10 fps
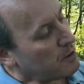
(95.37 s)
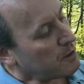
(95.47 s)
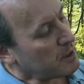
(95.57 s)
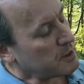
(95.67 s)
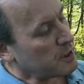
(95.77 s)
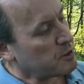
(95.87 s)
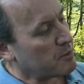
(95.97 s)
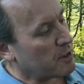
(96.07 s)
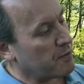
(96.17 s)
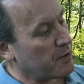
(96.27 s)
can attach a
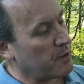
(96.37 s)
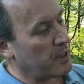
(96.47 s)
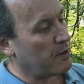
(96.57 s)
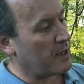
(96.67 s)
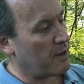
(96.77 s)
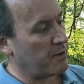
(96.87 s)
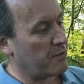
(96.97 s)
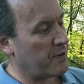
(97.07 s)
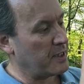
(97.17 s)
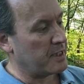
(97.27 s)
microphone here and have it
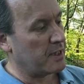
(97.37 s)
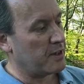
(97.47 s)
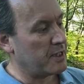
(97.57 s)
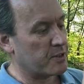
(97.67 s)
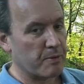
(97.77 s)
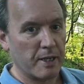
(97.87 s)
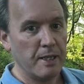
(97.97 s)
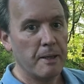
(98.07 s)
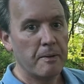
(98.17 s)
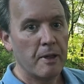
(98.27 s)
facing this way,
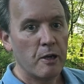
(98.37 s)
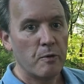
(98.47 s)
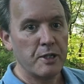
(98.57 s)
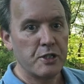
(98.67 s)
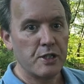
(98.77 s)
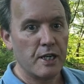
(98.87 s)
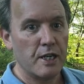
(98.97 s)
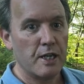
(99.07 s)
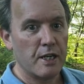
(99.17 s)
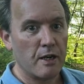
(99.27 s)
which
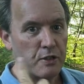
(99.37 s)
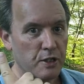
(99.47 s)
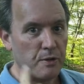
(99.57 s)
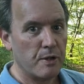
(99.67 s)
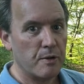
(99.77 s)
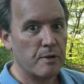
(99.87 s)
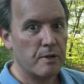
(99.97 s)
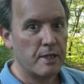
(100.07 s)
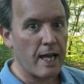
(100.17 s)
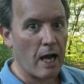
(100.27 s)
I'll show you
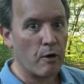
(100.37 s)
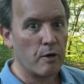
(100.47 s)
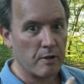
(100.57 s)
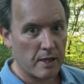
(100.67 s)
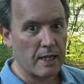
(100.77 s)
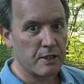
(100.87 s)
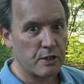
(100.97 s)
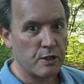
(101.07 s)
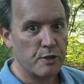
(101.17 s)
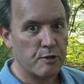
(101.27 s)
now, as I
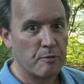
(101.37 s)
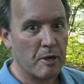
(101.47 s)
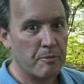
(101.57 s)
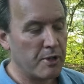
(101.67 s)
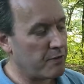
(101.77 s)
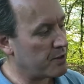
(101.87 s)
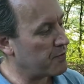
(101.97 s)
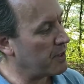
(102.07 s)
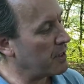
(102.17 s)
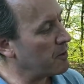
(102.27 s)
showed you in my previous
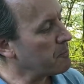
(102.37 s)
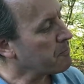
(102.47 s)
video.